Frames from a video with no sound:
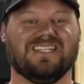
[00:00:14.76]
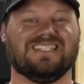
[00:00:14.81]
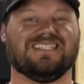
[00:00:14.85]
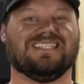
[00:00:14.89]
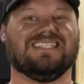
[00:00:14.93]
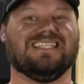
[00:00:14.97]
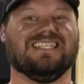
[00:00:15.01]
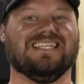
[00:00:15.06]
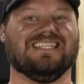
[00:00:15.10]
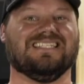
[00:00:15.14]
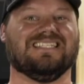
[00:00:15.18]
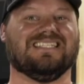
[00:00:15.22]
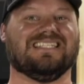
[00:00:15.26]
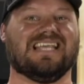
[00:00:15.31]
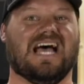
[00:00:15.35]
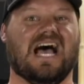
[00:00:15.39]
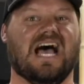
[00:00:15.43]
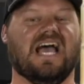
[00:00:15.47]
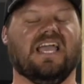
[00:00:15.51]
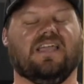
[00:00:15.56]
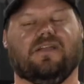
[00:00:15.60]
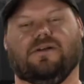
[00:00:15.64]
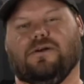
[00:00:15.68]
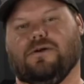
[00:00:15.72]

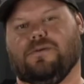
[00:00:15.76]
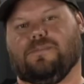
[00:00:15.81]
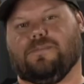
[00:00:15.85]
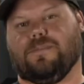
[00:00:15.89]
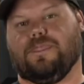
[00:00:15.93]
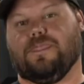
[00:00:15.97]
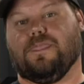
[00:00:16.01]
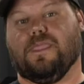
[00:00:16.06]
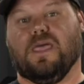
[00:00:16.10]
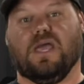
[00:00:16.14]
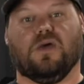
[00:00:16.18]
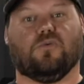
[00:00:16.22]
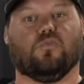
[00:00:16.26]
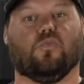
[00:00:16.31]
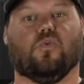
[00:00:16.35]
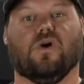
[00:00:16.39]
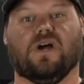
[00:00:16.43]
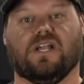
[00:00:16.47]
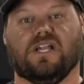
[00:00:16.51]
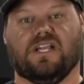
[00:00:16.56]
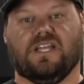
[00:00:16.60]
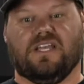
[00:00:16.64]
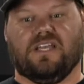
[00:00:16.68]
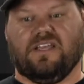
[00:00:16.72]
desire and what
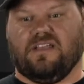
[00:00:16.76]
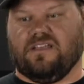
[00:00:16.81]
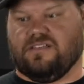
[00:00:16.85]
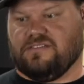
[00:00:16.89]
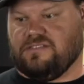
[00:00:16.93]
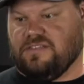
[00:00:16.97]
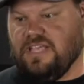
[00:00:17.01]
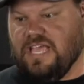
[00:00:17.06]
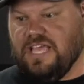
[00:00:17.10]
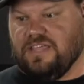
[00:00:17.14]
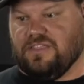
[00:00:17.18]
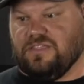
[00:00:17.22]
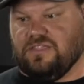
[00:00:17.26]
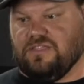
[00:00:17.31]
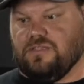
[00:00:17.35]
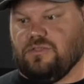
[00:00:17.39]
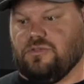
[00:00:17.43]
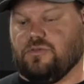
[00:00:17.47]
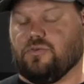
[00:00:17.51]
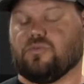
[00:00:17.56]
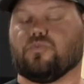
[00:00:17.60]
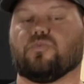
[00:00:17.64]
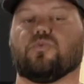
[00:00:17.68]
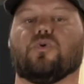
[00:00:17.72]
it is and
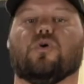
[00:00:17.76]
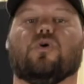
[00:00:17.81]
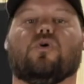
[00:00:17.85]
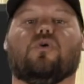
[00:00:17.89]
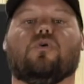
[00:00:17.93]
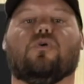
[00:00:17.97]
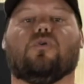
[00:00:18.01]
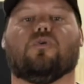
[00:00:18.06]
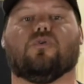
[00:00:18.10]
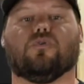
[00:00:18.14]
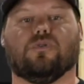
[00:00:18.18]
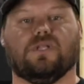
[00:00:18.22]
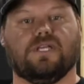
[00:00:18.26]
the role